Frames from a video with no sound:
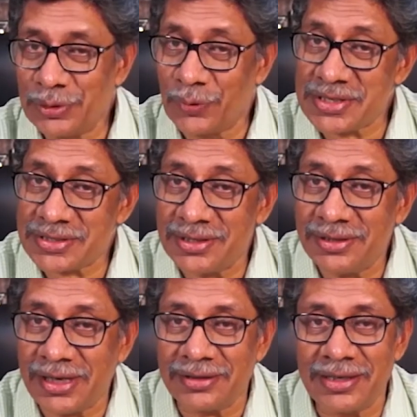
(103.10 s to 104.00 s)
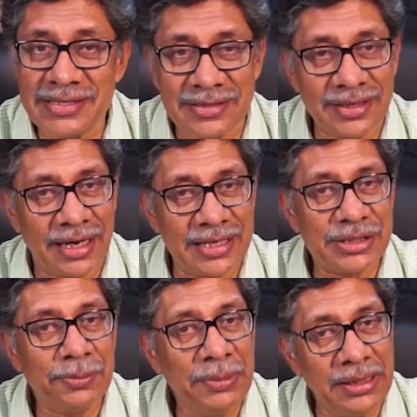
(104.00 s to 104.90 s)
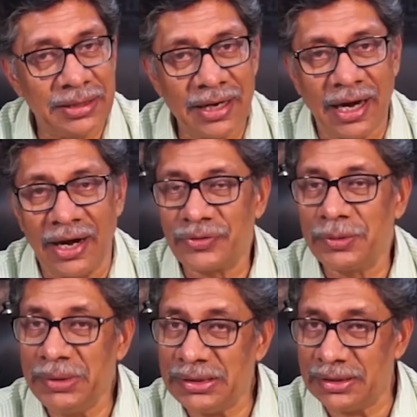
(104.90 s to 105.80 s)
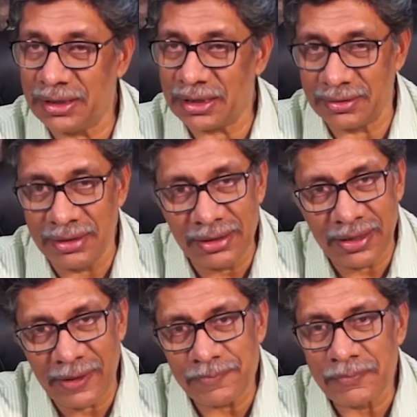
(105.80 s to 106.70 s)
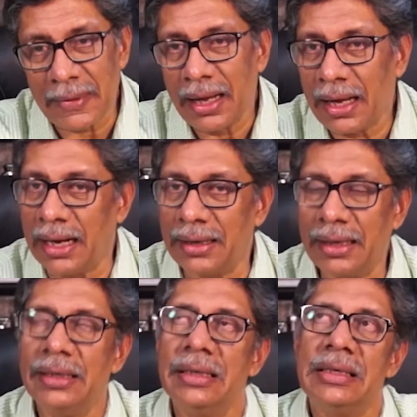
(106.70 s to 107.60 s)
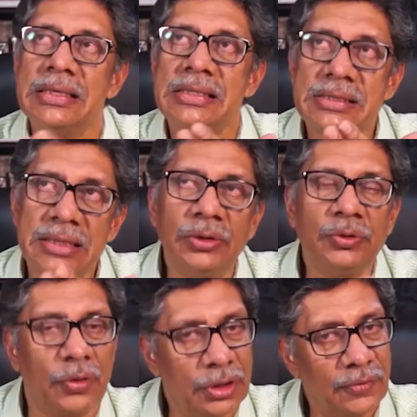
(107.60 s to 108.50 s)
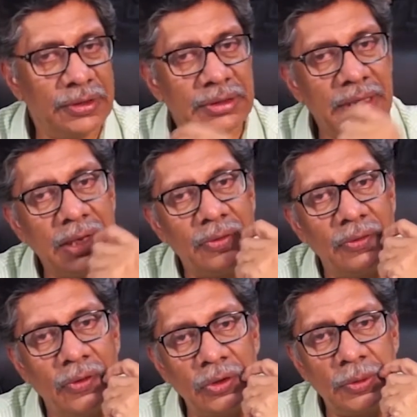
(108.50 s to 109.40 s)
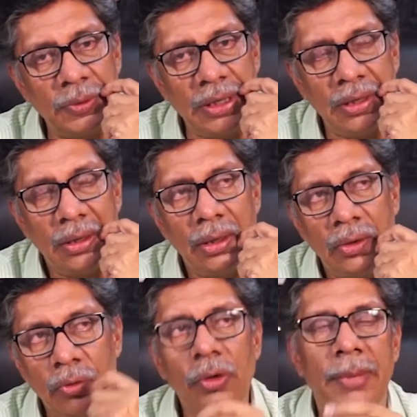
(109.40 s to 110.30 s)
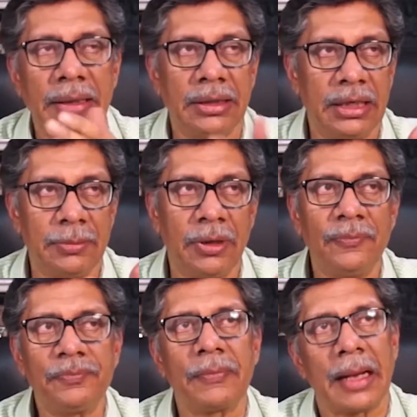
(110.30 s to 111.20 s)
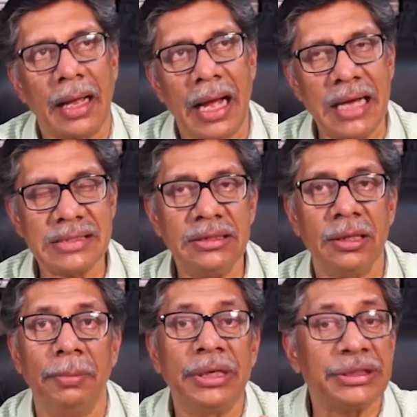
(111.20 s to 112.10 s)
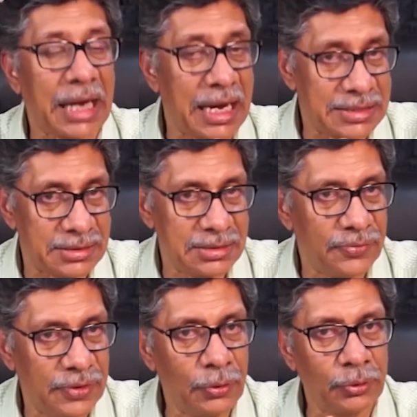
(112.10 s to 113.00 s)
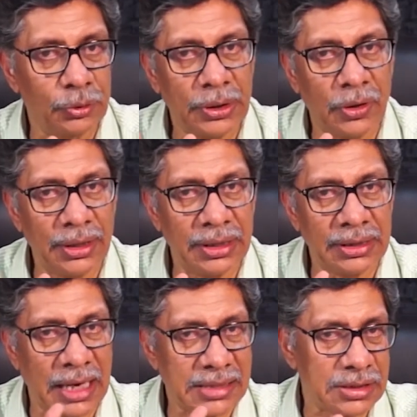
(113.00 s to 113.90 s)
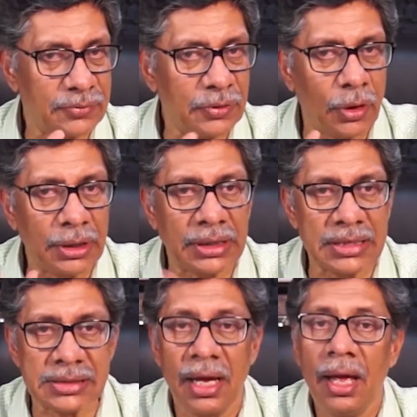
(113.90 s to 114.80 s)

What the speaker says: Western and the Eastern Ghats meet after meeting at Nilgiri, and southward of it they go on to be known by the name of, as in the British accent, we're going to be calling it accent, we call it as